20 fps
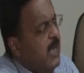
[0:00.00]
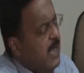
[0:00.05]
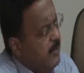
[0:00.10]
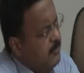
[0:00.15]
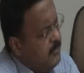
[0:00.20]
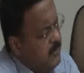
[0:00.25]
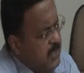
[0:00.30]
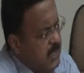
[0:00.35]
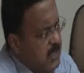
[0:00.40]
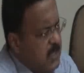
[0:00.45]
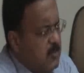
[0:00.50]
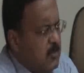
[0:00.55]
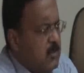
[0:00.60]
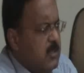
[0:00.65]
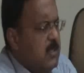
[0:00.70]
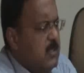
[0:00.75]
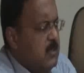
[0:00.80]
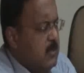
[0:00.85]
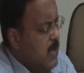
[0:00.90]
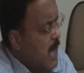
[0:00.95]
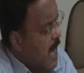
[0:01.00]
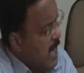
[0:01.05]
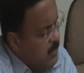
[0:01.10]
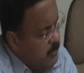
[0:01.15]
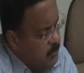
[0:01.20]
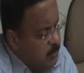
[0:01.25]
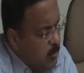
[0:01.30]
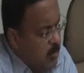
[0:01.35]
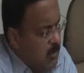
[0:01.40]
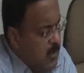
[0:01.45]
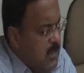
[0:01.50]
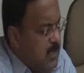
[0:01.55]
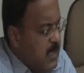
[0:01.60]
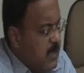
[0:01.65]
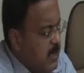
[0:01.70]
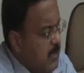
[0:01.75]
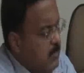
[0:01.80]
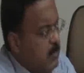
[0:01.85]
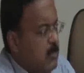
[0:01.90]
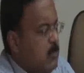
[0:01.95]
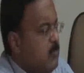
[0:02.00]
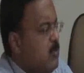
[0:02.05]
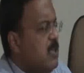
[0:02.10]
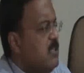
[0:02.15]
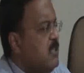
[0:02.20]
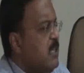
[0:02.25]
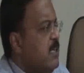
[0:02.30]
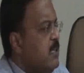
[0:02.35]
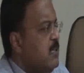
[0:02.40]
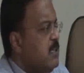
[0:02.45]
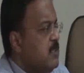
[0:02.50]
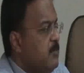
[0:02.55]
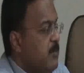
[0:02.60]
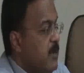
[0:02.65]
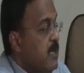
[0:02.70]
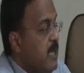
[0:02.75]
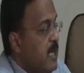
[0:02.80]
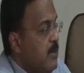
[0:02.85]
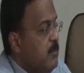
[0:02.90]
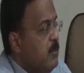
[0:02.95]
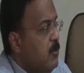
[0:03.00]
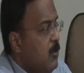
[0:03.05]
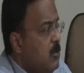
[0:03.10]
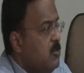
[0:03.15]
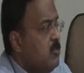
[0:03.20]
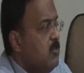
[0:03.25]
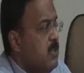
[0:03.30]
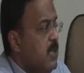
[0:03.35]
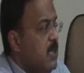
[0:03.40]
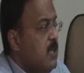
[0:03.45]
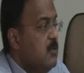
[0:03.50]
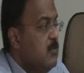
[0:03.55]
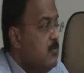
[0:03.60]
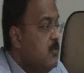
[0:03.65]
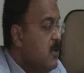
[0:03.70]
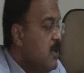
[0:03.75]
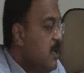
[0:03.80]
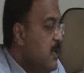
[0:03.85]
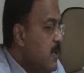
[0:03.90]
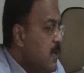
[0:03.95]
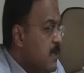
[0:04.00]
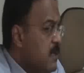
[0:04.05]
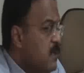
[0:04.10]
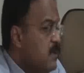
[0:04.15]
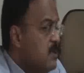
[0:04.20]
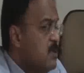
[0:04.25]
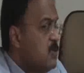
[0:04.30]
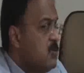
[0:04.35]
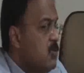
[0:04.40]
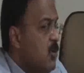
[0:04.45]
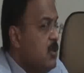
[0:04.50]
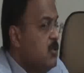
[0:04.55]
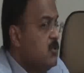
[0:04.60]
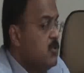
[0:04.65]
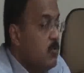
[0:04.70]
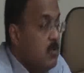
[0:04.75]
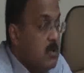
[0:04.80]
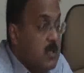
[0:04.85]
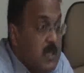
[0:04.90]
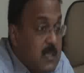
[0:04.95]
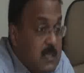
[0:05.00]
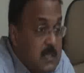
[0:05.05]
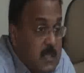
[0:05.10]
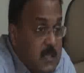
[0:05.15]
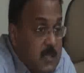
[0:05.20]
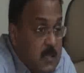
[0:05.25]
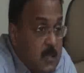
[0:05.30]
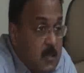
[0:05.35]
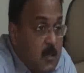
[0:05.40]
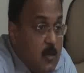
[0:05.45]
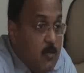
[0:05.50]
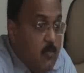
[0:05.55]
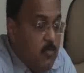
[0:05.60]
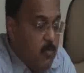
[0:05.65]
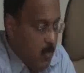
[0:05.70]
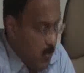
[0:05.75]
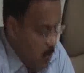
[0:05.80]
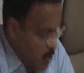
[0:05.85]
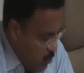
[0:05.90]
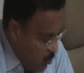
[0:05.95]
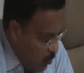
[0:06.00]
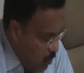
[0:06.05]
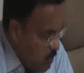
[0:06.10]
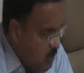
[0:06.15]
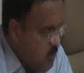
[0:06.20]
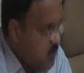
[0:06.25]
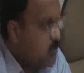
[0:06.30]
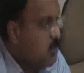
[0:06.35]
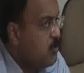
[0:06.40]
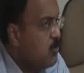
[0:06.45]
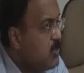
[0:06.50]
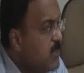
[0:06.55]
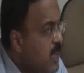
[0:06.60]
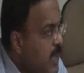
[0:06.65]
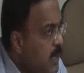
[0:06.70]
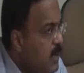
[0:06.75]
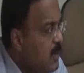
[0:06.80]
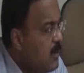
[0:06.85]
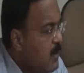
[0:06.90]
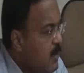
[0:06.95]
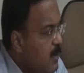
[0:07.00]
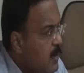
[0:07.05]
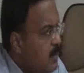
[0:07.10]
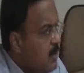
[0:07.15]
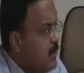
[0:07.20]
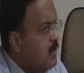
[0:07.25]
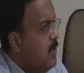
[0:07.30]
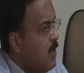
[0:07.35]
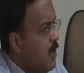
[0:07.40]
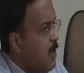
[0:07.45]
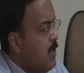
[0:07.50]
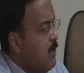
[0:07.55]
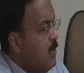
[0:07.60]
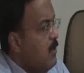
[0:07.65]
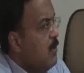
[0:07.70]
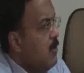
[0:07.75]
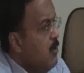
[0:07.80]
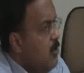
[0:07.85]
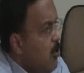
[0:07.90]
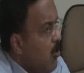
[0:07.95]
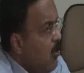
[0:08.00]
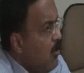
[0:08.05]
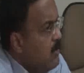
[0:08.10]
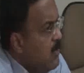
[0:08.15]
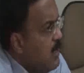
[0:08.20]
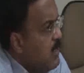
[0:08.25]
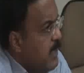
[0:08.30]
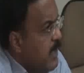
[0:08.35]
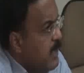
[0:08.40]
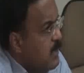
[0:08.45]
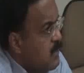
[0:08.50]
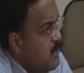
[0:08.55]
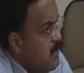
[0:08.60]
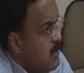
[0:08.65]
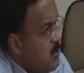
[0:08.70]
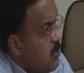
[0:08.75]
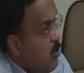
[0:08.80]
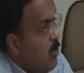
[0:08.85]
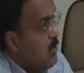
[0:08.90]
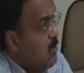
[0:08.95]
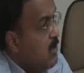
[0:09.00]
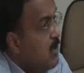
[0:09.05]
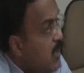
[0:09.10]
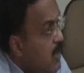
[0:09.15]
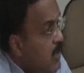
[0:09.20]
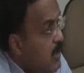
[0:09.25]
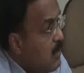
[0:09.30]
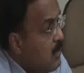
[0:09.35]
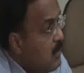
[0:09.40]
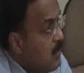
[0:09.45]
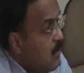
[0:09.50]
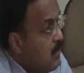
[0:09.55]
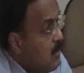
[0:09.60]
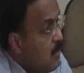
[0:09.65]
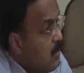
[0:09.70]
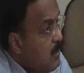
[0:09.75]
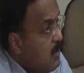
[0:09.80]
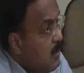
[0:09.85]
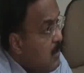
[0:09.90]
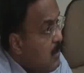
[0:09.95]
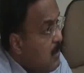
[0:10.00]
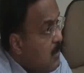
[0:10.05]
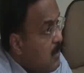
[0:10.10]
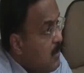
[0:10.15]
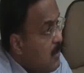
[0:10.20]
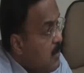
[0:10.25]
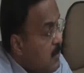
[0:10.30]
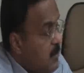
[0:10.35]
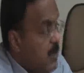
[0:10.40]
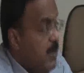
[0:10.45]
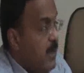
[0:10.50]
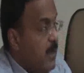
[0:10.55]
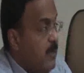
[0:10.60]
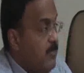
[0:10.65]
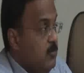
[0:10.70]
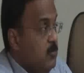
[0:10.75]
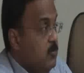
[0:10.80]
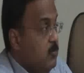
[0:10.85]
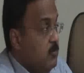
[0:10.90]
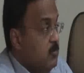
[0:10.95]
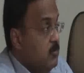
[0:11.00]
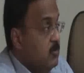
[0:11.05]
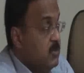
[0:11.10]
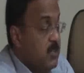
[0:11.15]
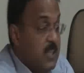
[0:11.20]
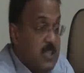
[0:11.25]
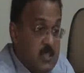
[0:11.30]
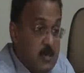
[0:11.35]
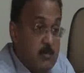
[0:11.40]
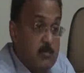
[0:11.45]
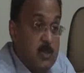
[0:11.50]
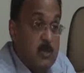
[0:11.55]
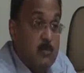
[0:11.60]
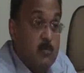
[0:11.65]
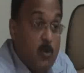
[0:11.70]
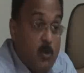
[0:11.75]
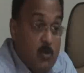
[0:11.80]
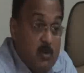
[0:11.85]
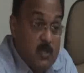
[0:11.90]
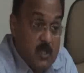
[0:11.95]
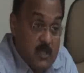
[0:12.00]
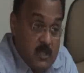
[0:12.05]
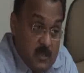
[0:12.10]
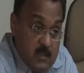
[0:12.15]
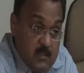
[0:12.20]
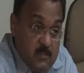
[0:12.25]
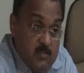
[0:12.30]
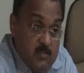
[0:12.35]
I have seen it a bit. I totally agree what you are saying is, but let me also tell you, this is not so easy for courts to say that the law, the text is not clear. They have to say something more than this.